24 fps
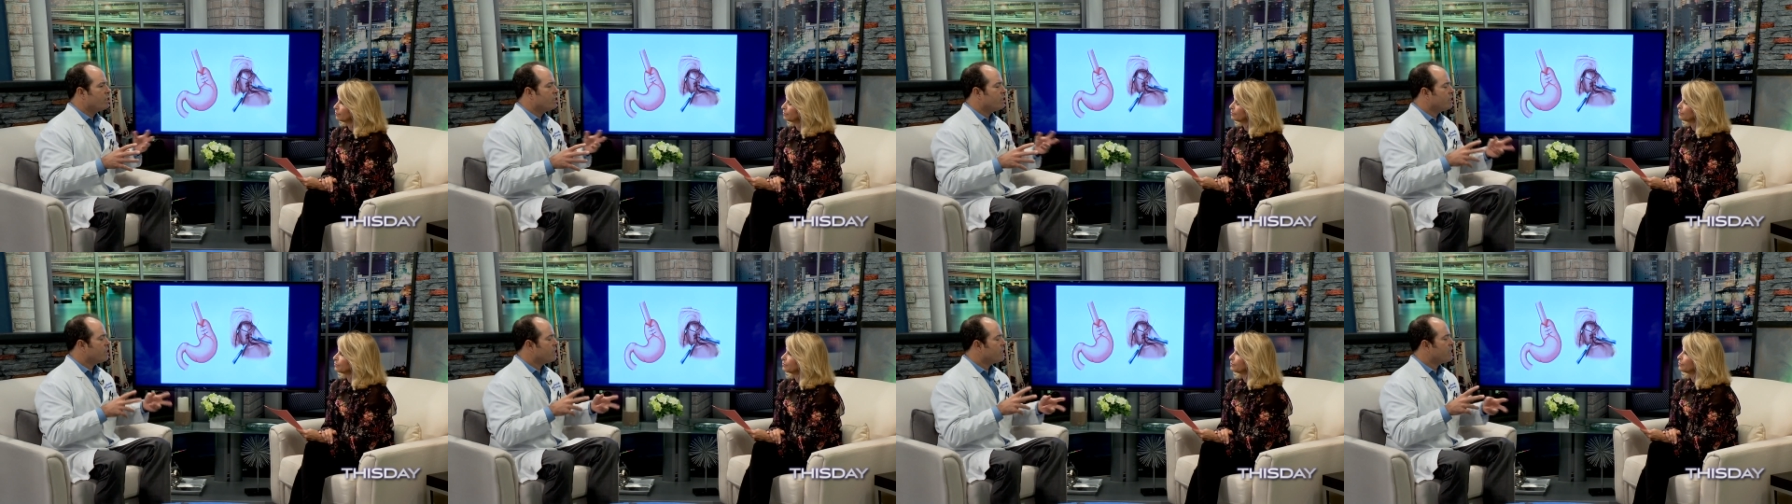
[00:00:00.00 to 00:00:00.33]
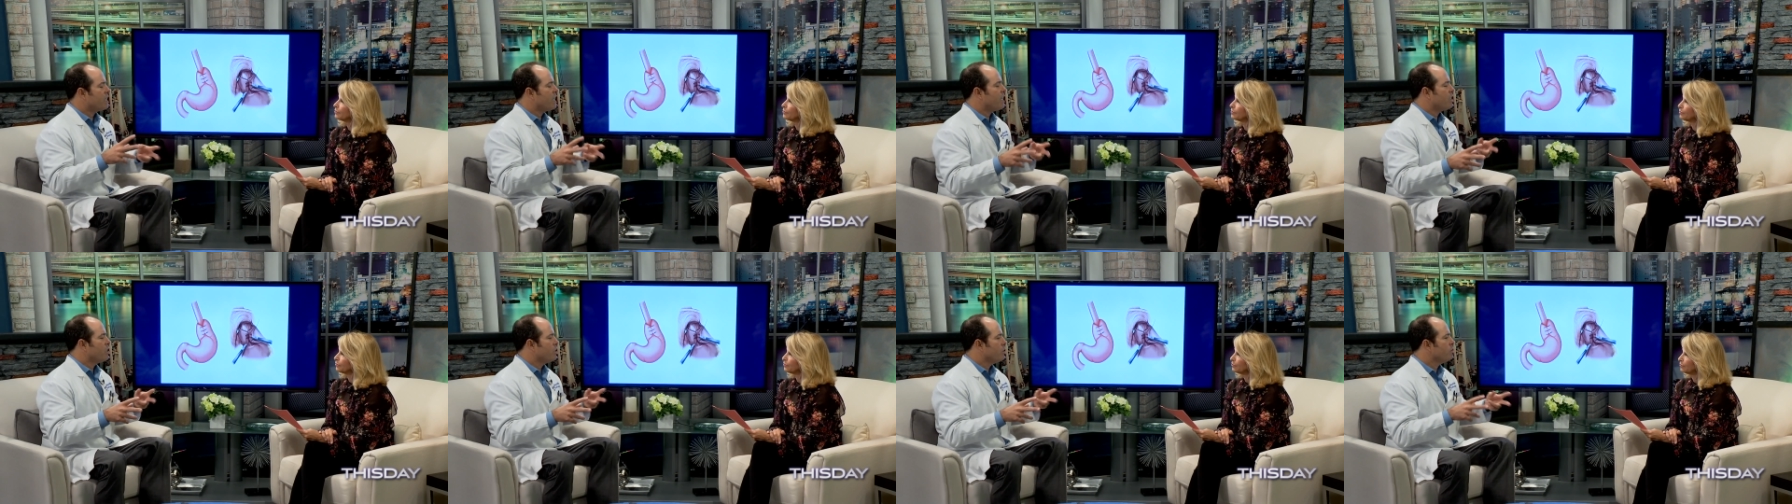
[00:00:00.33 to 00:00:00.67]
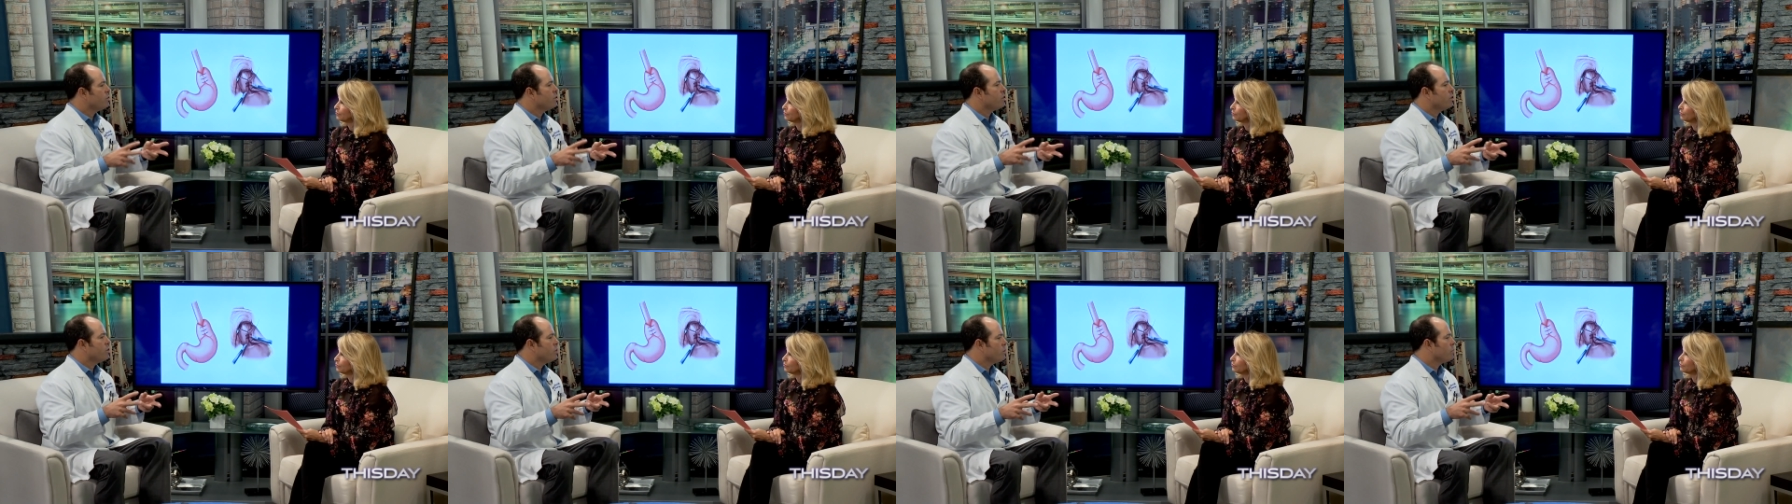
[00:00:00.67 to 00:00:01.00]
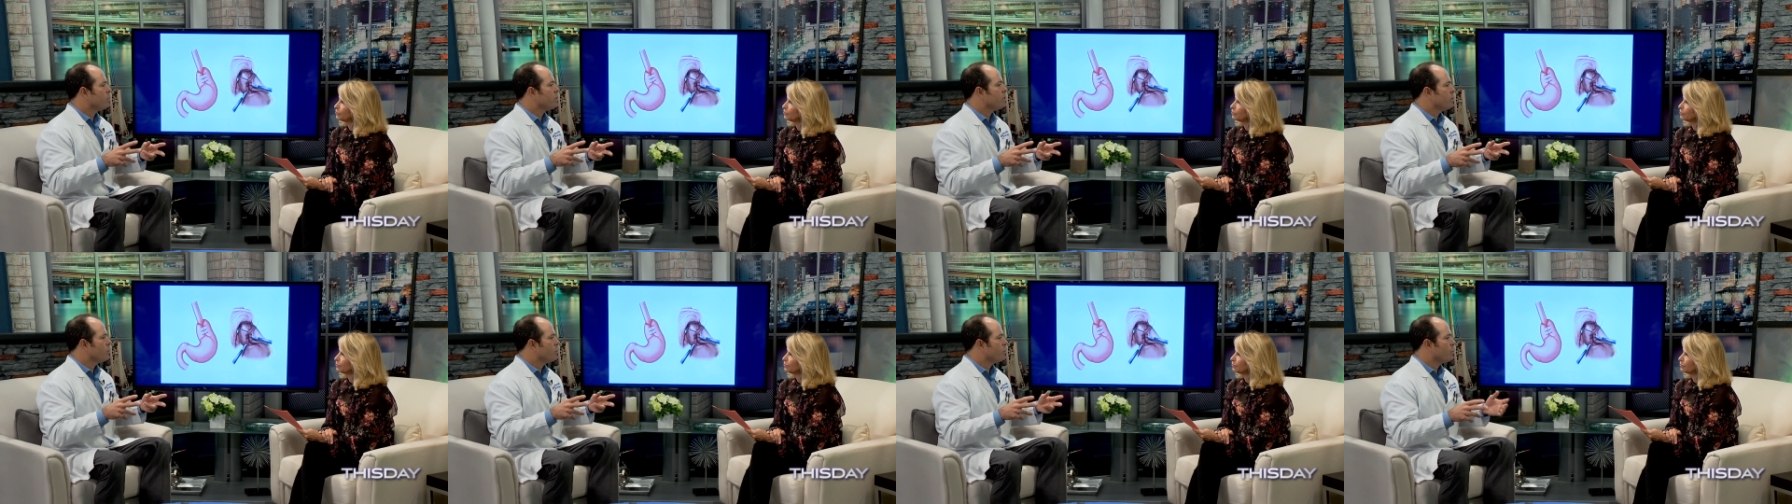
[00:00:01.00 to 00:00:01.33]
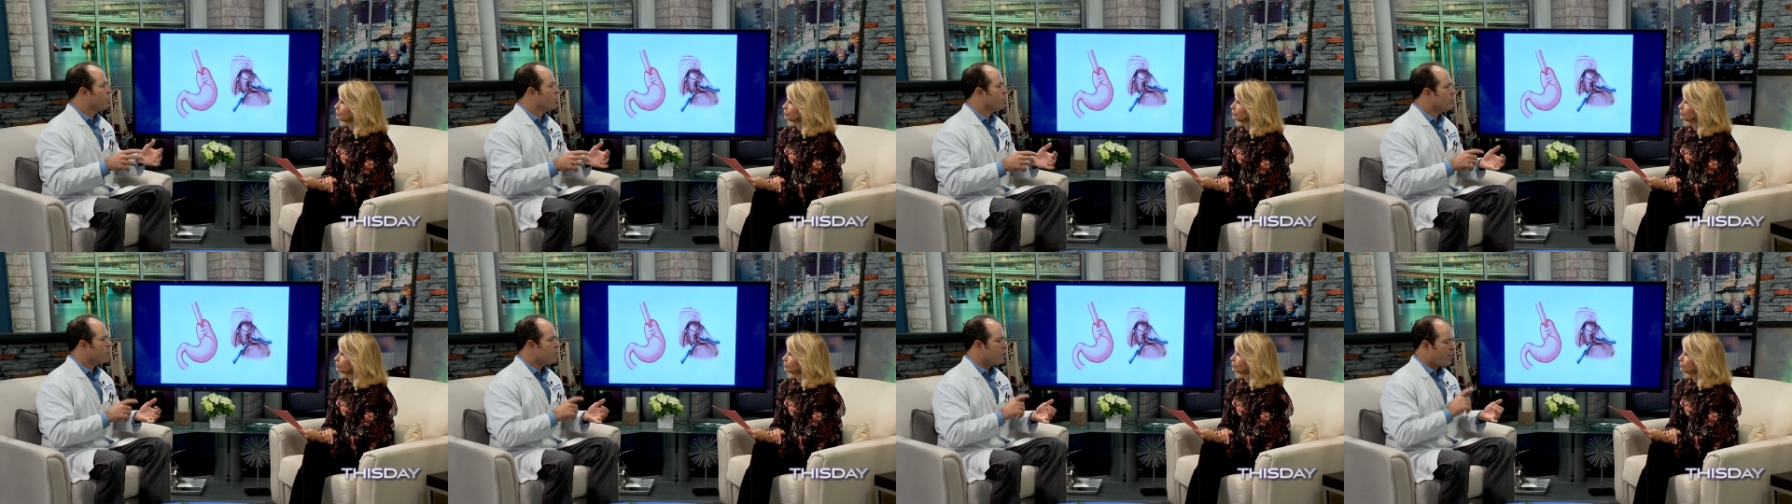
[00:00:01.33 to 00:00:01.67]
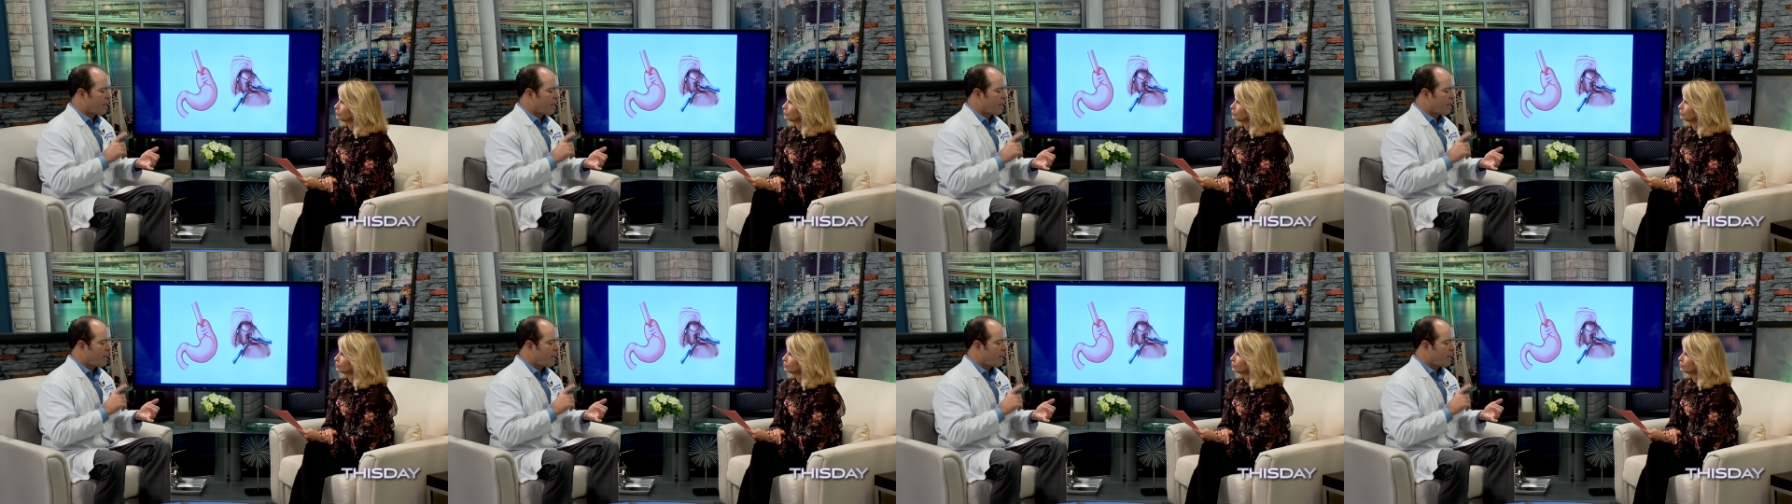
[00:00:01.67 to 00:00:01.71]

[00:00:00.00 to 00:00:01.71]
to get used to doing the tools,